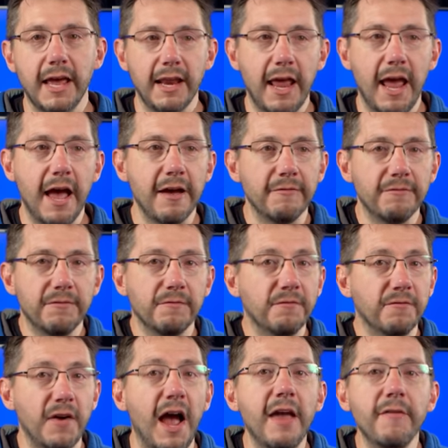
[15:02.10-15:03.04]
and have
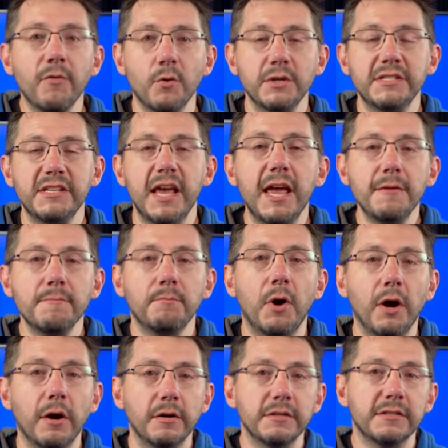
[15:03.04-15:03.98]
five or 10
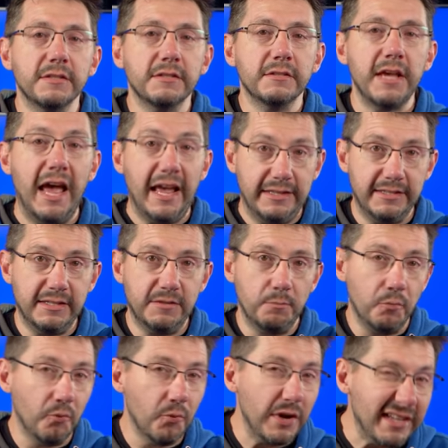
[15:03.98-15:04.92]
part sets
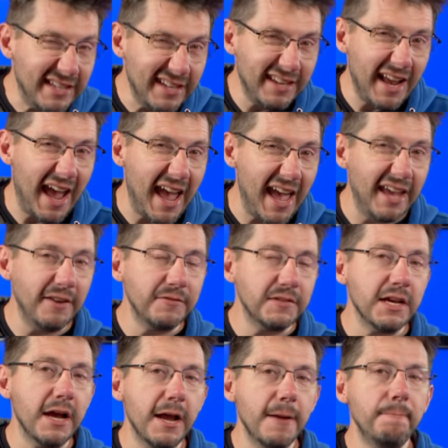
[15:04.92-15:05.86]
printed ahead of
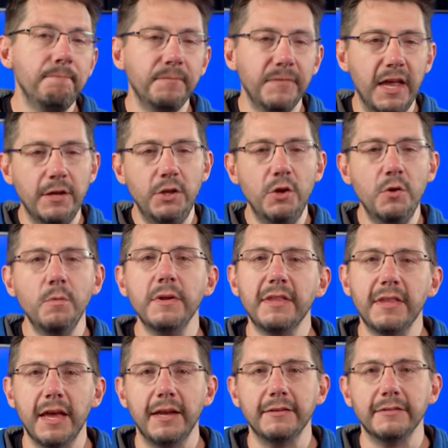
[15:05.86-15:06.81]
time that you
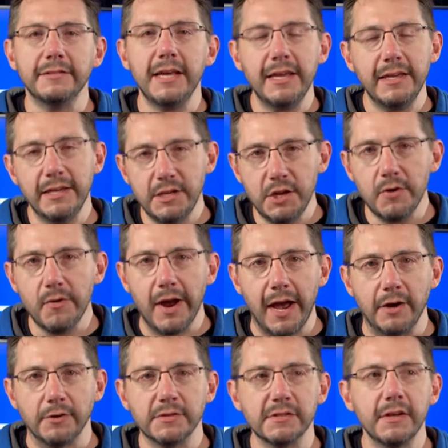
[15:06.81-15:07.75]
would then take into your
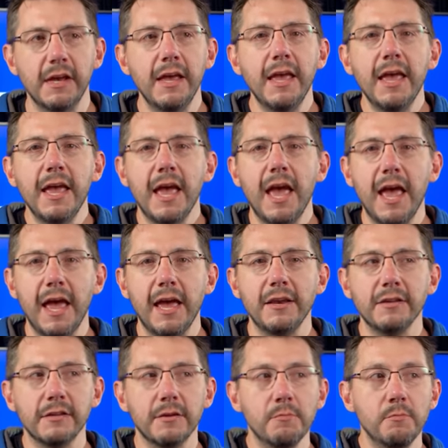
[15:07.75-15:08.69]
house and